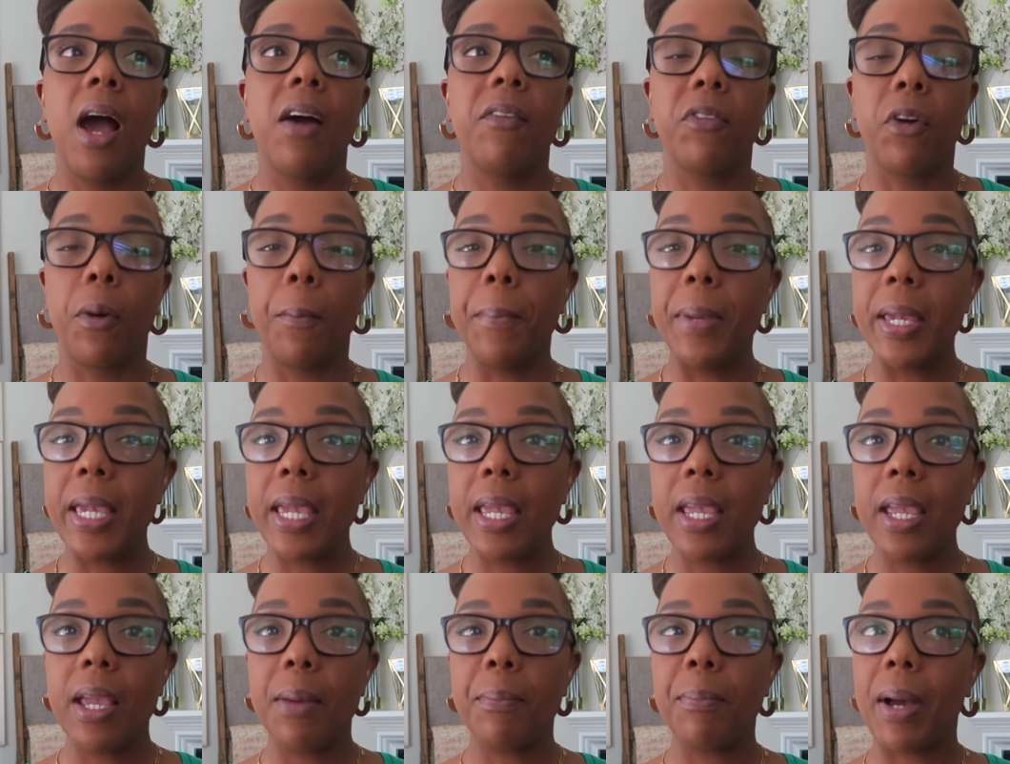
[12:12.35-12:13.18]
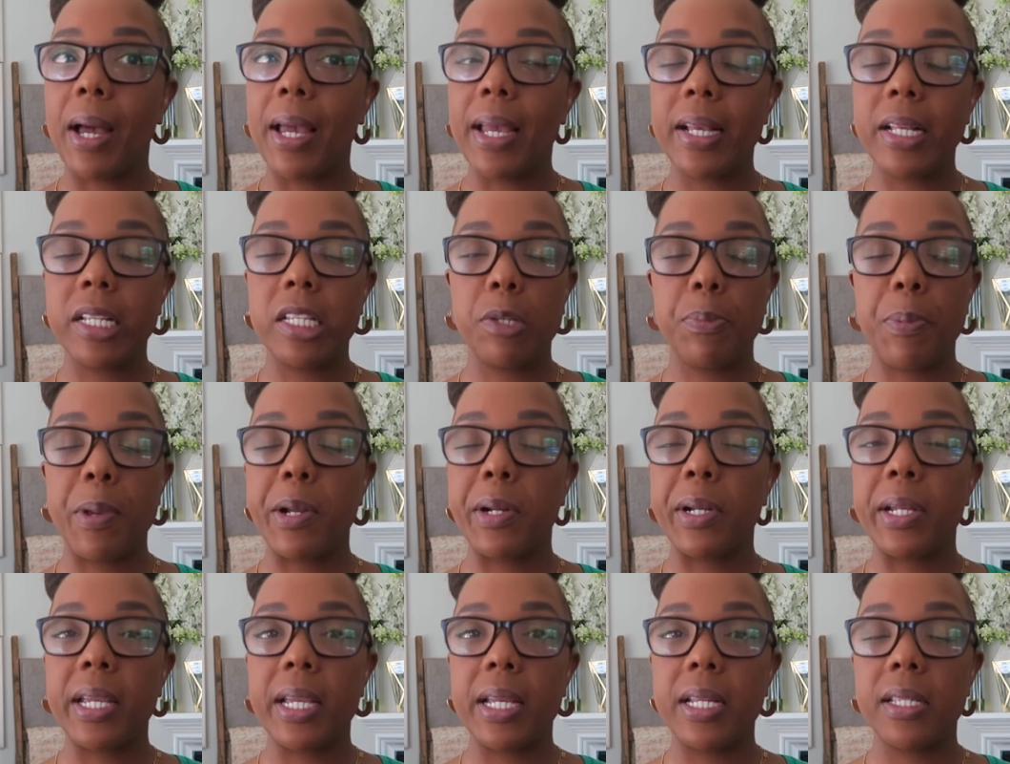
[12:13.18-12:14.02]
For me, in my
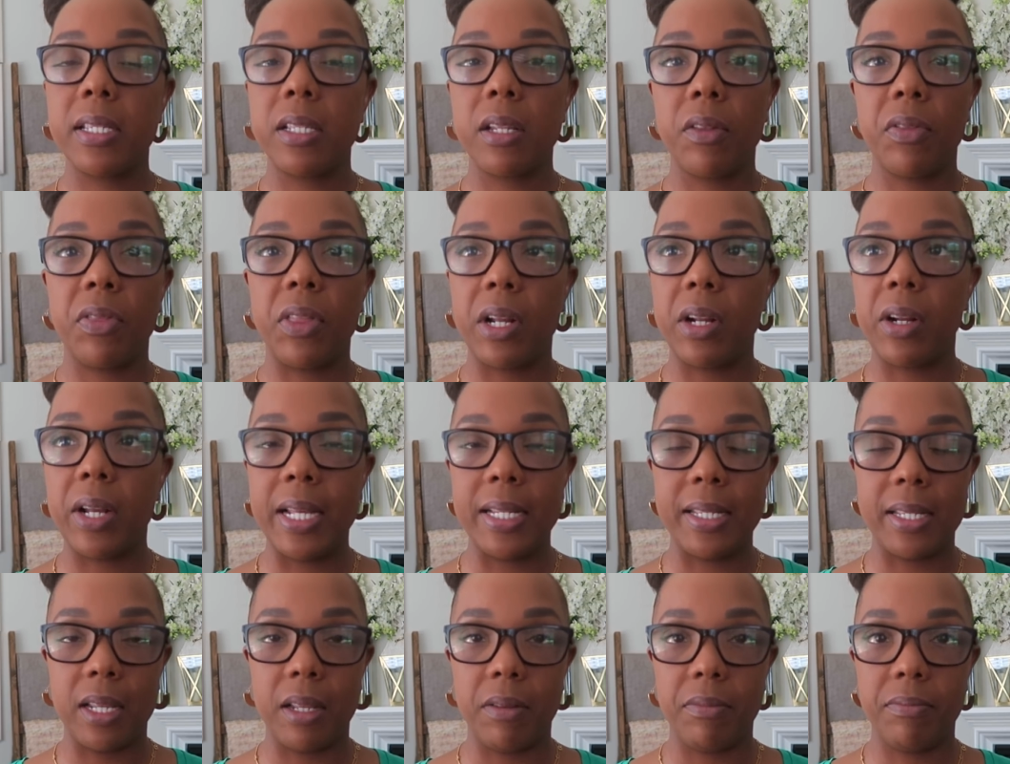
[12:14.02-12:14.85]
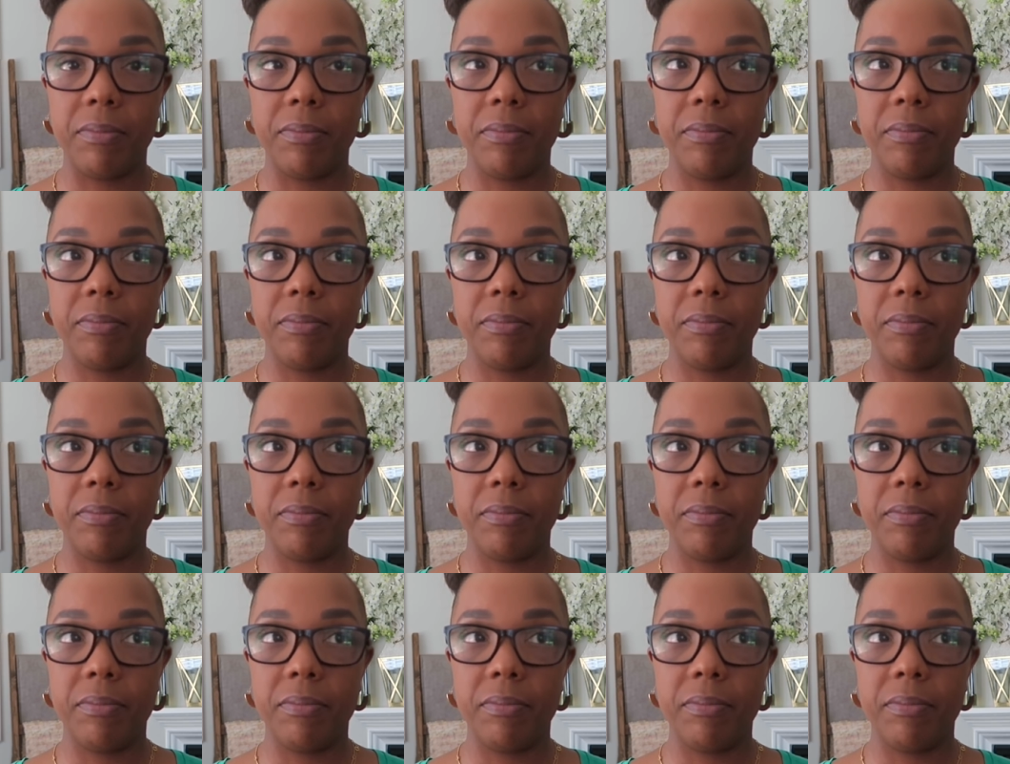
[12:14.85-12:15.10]
experience, there isn't.